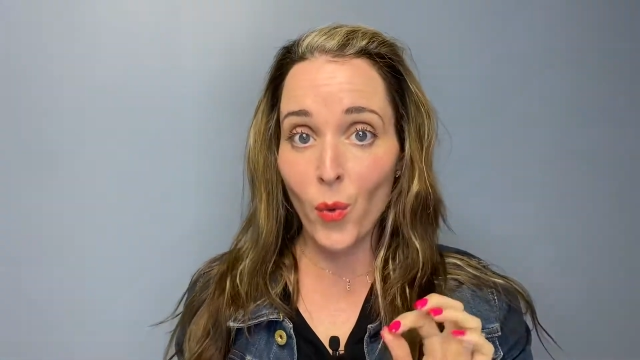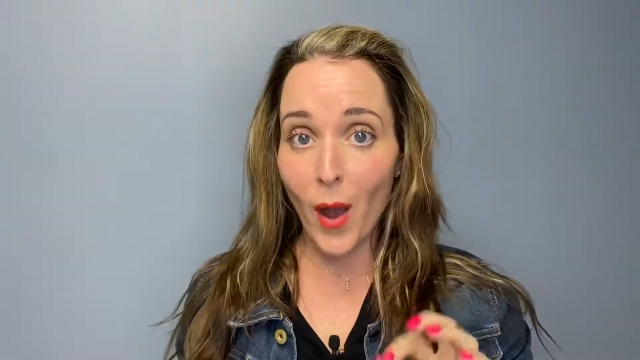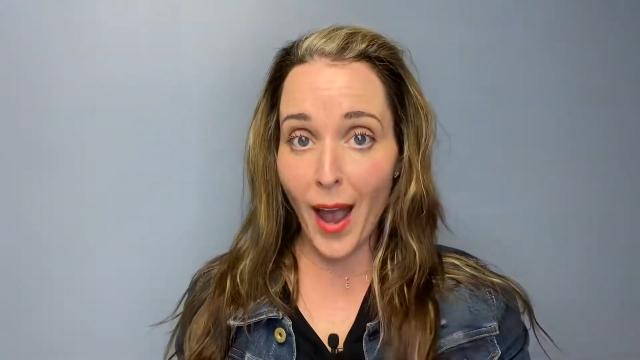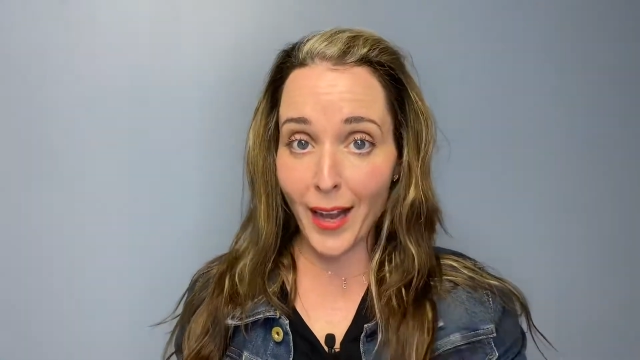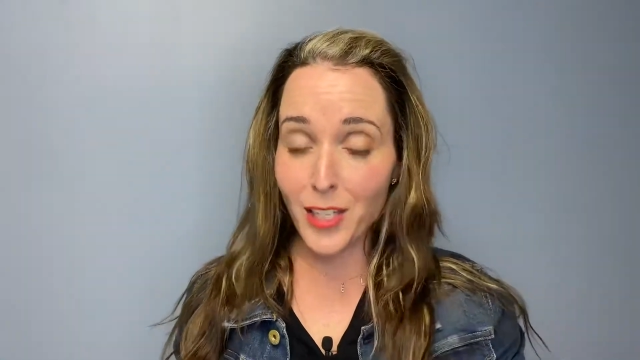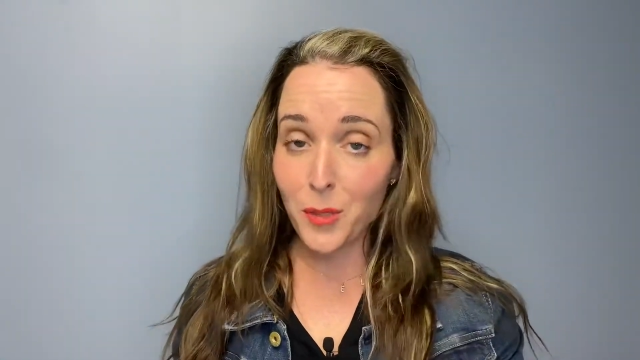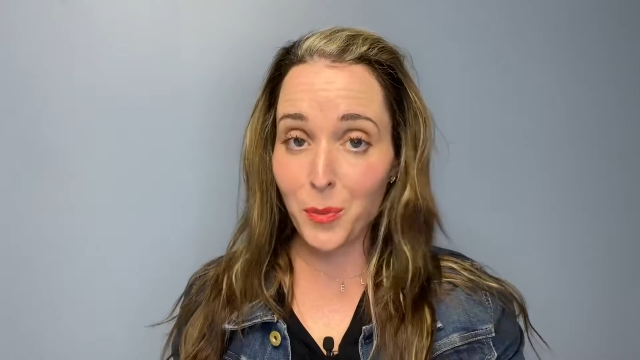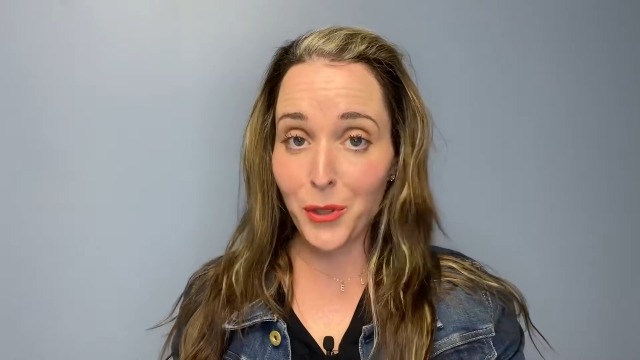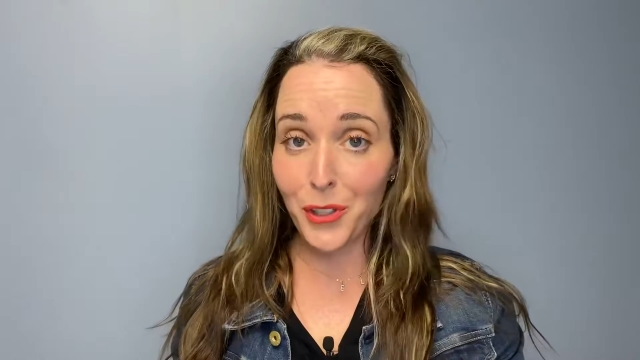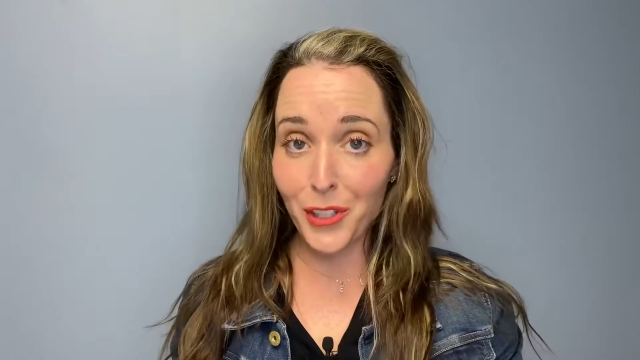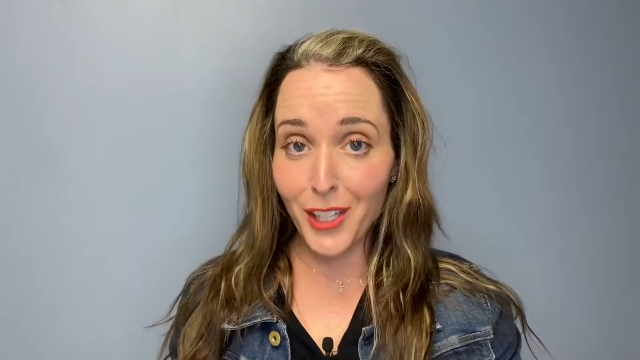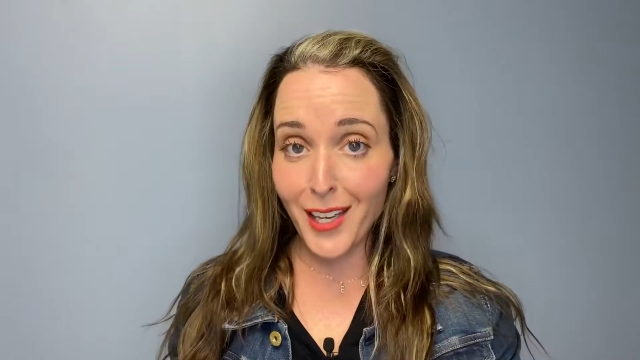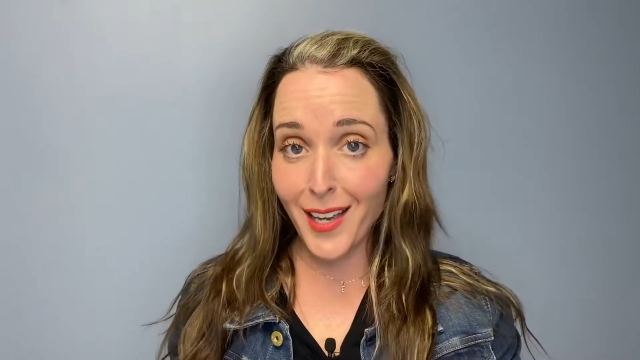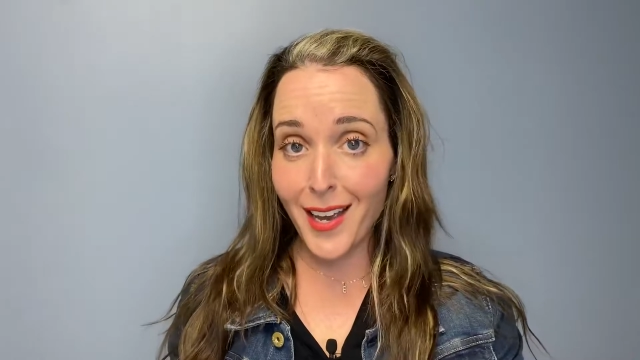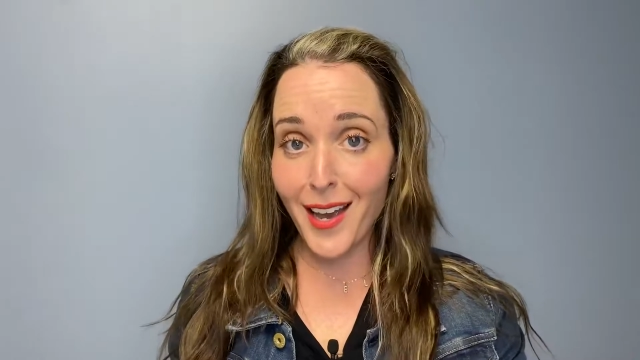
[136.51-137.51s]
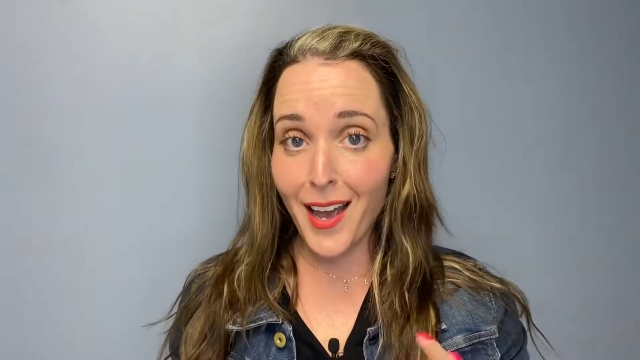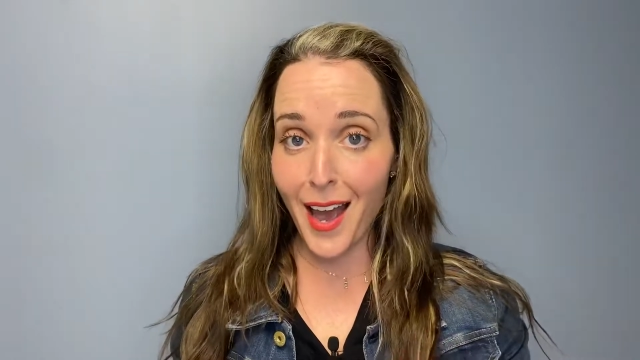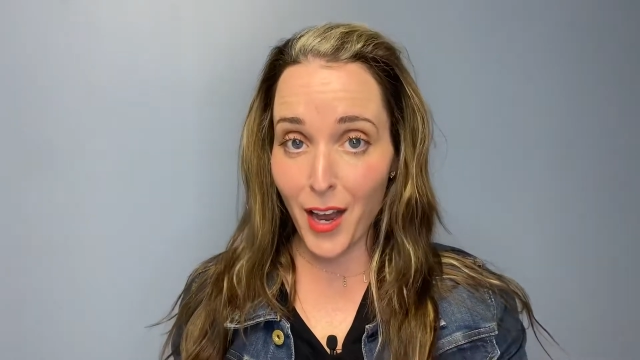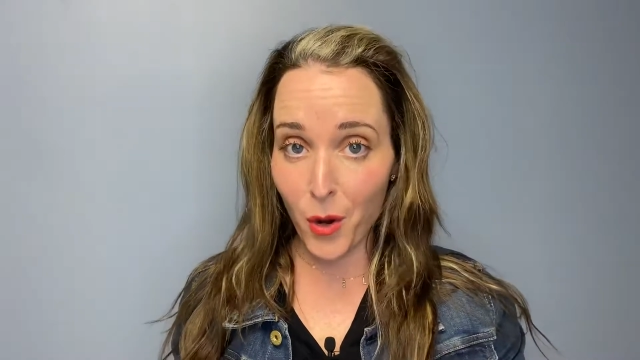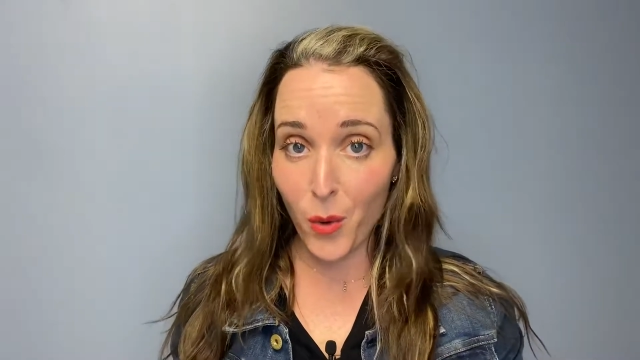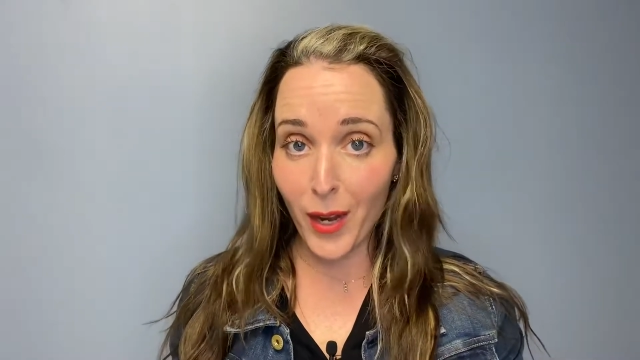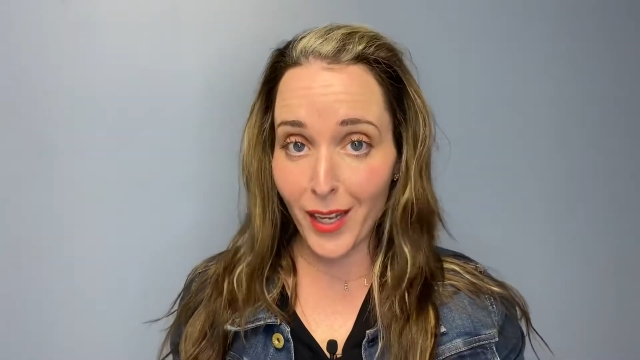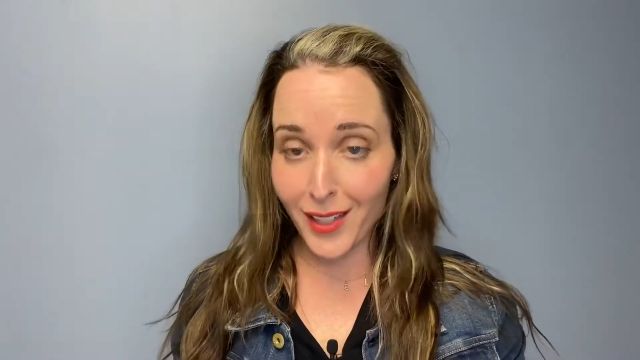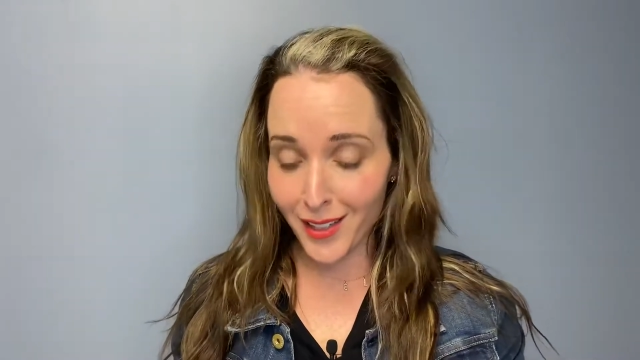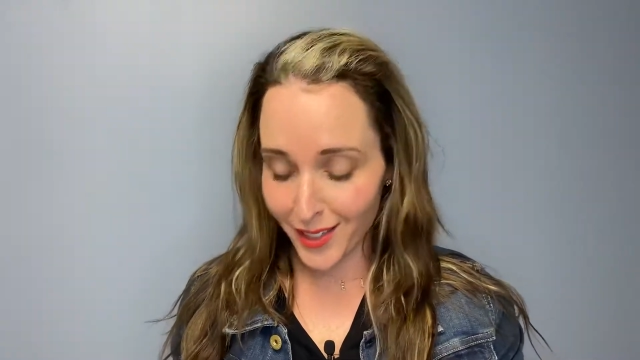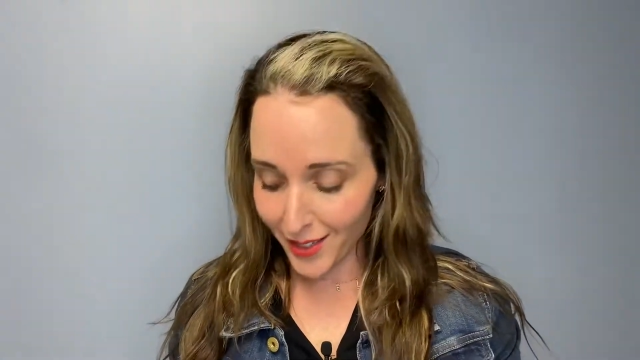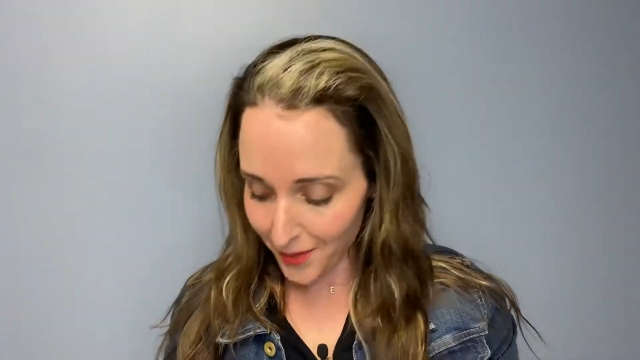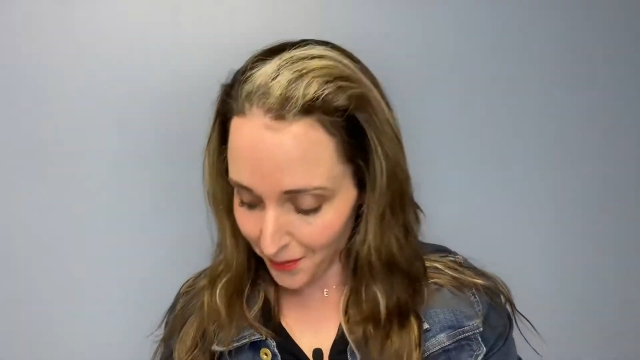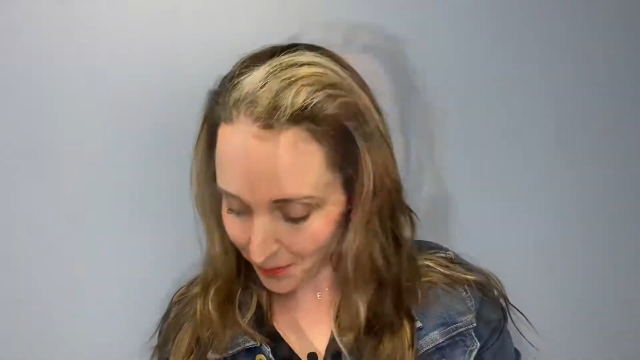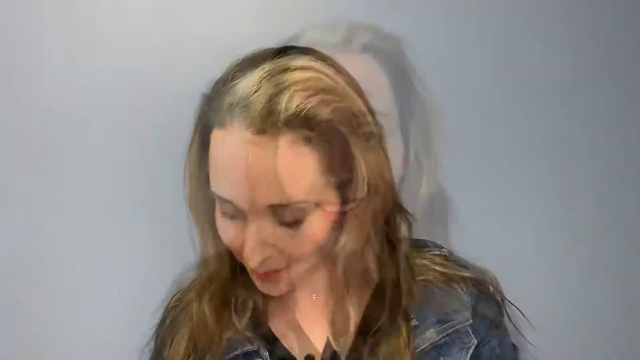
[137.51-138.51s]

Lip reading: expertly and quickly.